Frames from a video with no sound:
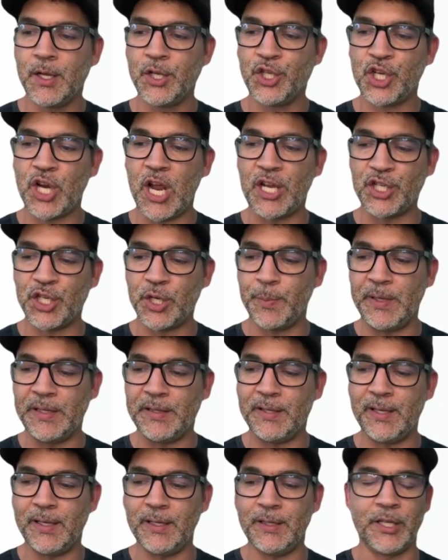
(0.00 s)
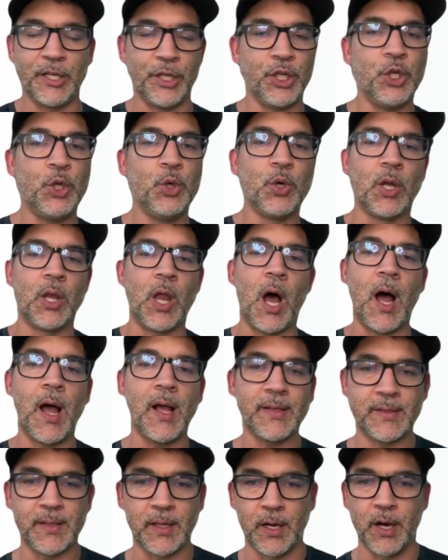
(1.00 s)
ChatGPT to
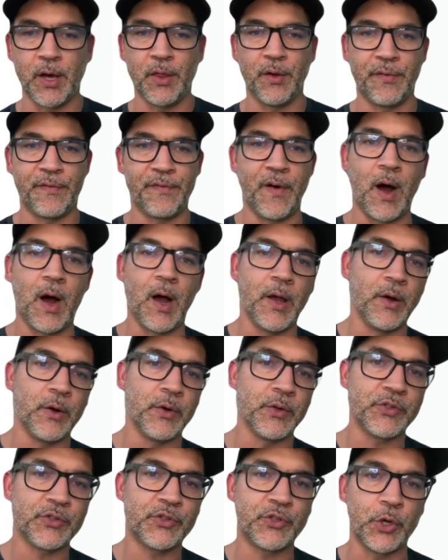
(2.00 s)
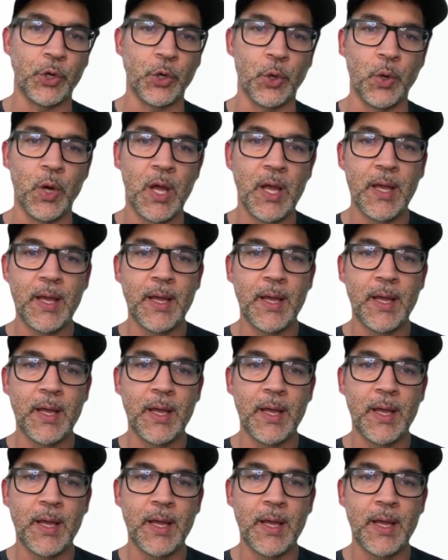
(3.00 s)
utilize the other files. So